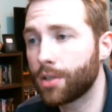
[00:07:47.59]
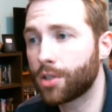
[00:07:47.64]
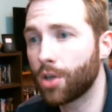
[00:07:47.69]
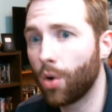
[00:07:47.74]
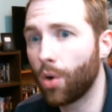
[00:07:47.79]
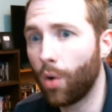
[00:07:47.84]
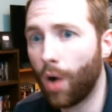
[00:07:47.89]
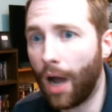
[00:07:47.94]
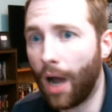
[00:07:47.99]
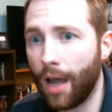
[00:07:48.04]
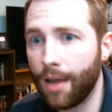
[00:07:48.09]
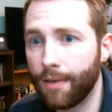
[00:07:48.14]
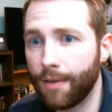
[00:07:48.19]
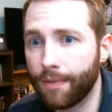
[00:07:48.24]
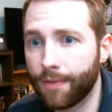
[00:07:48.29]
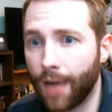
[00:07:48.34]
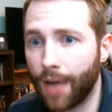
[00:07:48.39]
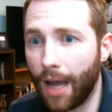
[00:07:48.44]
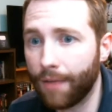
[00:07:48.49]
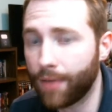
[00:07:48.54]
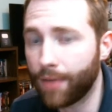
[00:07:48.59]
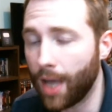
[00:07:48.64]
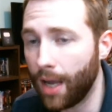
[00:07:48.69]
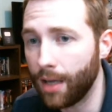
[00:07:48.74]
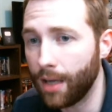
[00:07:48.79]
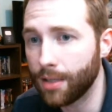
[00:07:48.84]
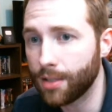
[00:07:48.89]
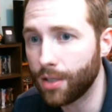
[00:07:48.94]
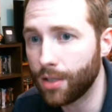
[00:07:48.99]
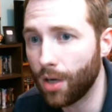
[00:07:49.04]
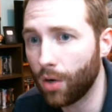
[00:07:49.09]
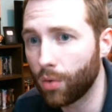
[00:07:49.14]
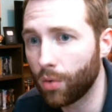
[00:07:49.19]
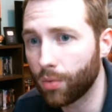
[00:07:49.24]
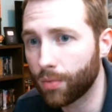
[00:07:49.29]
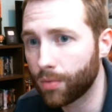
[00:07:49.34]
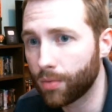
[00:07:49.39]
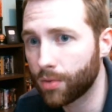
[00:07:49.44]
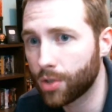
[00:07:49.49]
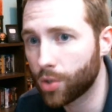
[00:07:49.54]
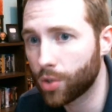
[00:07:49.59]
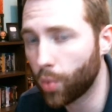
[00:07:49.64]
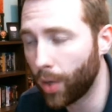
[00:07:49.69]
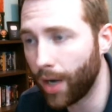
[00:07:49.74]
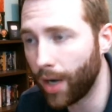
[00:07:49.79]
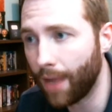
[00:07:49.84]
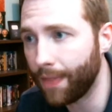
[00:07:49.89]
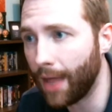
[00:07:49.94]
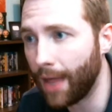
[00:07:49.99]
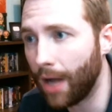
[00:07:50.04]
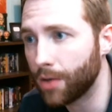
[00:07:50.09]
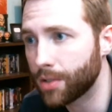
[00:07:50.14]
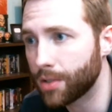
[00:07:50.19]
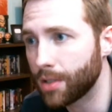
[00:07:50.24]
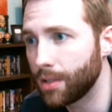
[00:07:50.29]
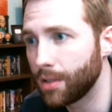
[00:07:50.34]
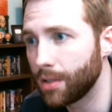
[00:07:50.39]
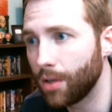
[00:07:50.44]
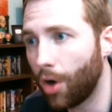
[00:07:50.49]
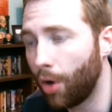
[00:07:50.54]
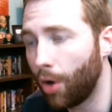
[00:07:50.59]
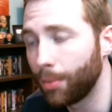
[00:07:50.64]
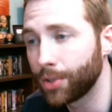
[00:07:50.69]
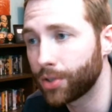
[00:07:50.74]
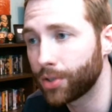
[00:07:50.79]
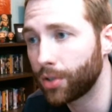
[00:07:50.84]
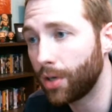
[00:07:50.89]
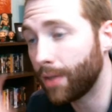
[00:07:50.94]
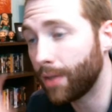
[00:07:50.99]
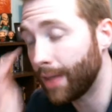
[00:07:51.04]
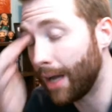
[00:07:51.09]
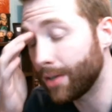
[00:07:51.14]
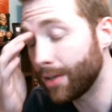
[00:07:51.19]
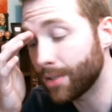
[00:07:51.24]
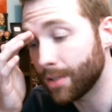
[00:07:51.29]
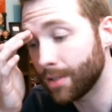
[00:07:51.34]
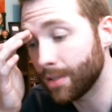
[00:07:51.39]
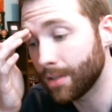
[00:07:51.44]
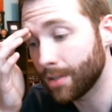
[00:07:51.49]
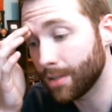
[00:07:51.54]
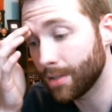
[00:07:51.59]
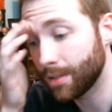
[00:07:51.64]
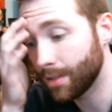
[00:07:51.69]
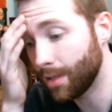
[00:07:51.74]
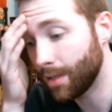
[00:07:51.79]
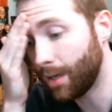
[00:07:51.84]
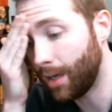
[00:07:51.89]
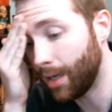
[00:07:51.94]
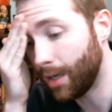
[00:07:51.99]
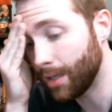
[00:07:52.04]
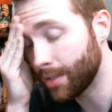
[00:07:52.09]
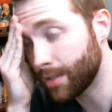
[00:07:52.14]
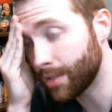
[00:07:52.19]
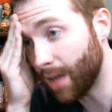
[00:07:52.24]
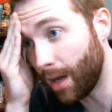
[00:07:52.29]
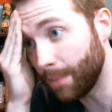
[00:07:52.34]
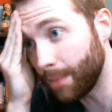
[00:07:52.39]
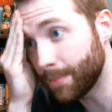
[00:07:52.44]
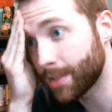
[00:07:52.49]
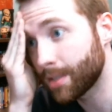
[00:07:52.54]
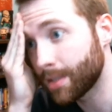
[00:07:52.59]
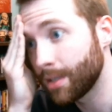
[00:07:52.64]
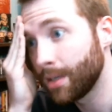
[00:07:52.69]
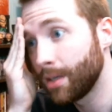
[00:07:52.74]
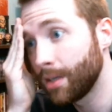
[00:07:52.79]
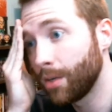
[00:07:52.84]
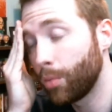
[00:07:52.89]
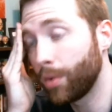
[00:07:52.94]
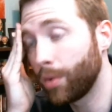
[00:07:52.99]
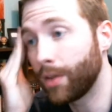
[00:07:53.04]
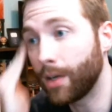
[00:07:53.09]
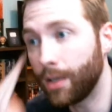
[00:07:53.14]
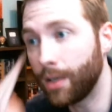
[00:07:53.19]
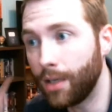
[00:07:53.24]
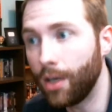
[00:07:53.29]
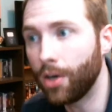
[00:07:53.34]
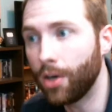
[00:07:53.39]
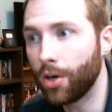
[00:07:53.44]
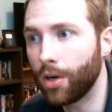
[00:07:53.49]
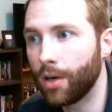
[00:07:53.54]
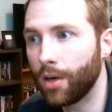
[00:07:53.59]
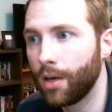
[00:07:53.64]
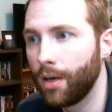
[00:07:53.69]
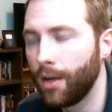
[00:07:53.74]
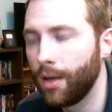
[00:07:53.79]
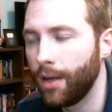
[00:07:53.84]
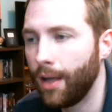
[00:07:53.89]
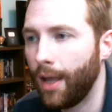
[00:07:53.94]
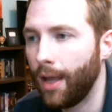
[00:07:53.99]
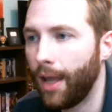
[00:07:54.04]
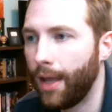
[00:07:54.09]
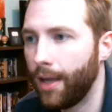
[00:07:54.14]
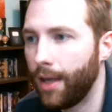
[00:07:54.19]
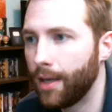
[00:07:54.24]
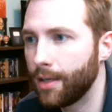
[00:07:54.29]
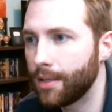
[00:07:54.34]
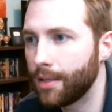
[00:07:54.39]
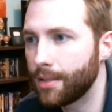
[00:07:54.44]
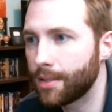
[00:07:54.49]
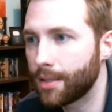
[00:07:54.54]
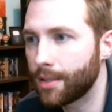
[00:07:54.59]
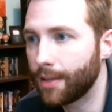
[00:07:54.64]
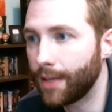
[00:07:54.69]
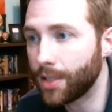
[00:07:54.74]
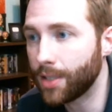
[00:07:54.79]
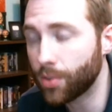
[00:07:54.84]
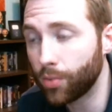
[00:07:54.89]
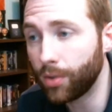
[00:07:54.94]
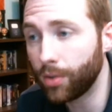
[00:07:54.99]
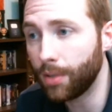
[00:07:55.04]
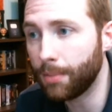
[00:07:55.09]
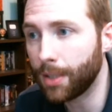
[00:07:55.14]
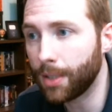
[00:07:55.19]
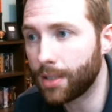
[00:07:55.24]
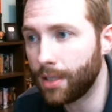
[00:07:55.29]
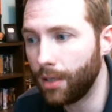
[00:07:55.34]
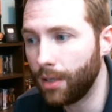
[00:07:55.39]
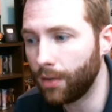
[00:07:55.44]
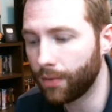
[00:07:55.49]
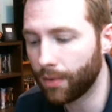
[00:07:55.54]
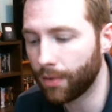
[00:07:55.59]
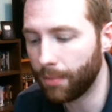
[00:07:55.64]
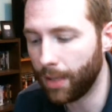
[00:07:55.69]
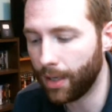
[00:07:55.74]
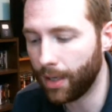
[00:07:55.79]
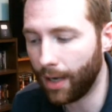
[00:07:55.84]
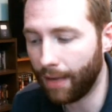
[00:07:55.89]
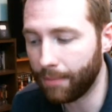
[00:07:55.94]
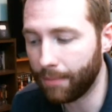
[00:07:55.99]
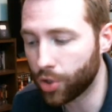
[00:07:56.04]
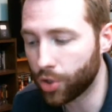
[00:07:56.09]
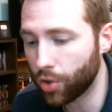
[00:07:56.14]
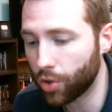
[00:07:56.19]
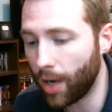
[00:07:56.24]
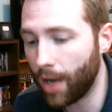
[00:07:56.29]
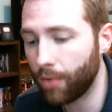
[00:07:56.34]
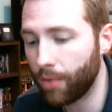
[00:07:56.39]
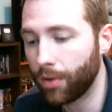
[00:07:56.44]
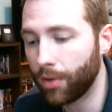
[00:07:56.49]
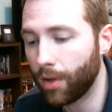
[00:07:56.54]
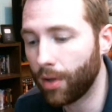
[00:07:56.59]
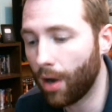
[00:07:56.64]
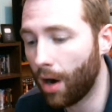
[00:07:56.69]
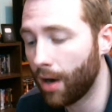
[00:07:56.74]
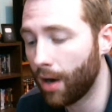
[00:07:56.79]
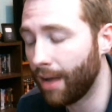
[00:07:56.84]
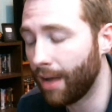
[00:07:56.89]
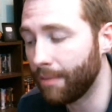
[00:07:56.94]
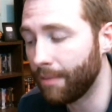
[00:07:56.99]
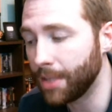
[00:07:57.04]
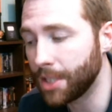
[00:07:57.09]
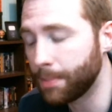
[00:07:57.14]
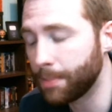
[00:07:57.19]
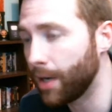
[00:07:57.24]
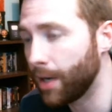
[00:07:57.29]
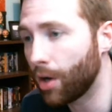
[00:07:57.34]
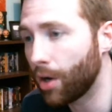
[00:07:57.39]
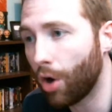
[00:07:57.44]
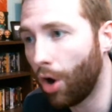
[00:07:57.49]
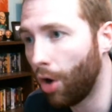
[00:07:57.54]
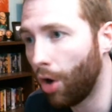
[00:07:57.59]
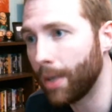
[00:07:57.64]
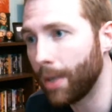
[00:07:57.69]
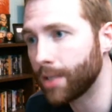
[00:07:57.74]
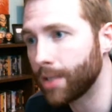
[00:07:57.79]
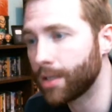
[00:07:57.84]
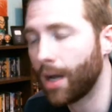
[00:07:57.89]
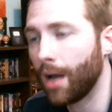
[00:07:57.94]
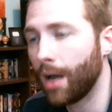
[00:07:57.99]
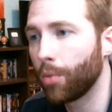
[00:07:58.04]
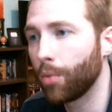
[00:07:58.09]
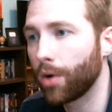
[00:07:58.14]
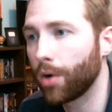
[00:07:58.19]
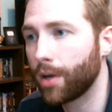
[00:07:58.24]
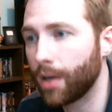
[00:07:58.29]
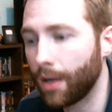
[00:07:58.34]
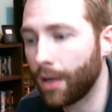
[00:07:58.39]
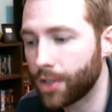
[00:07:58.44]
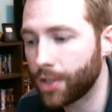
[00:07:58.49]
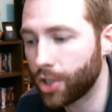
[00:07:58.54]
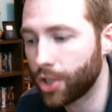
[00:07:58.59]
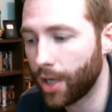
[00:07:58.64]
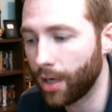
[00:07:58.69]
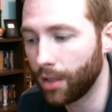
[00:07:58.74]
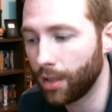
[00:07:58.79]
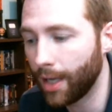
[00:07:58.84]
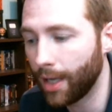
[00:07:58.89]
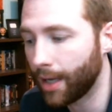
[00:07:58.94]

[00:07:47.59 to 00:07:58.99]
So I've gained 29,000, almost 30,000 subs within a year. And that's a really big deal for me. And I've been trying really hard, and I've been spending all my time working on the channel.